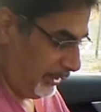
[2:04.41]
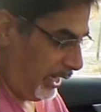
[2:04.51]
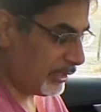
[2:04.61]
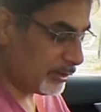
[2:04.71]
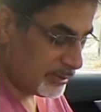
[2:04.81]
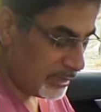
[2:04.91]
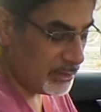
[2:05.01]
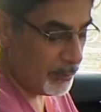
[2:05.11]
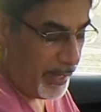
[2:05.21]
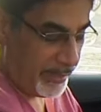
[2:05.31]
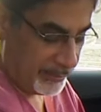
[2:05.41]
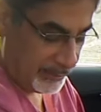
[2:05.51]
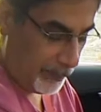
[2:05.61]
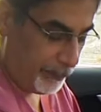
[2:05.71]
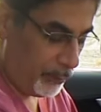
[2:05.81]
I could tell you about the
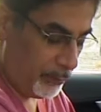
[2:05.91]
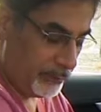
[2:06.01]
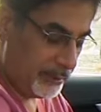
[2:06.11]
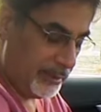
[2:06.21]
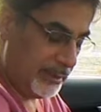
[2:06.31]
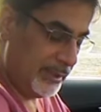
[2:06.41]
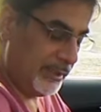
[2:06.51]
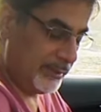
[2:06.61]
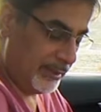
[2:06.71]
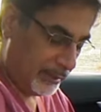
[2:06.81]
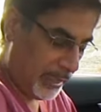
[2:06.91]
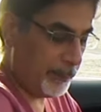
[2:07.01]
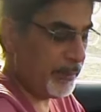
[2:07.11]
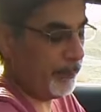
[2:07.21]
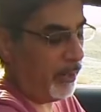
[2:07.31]
cup holders and the
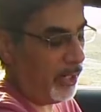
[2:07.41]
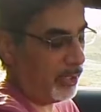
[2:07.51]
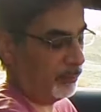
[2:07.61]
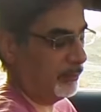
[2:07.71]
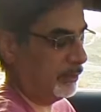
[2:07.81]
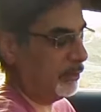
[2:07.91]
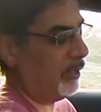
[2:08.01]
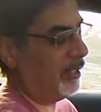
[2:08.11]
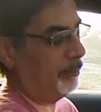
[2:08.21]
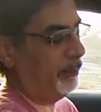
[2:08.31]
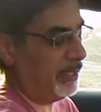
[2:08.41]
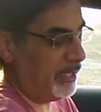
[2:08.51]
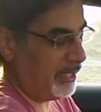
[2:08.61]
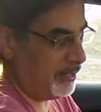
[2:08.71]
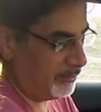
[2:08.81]
cubby box with the
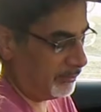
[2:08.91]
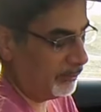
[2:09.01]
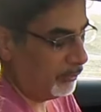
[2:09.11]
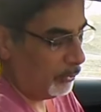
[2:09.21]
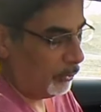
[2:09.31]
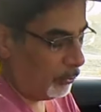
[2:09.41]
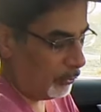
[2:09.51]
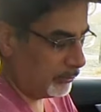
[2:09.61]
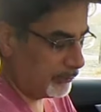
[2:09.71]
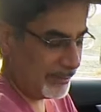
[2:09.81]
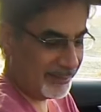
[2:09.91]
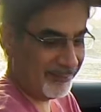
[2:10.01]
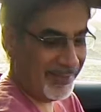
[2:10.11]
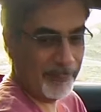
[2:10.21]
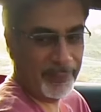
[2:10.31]
USBs and all the rest of
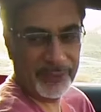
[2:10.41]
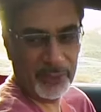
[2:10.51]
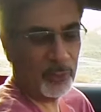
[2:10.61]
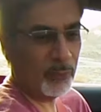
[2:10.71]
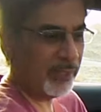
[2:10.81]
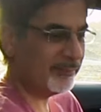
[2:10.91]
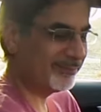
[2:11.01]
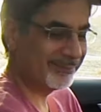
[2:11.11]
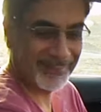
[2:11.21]
it, but you know what?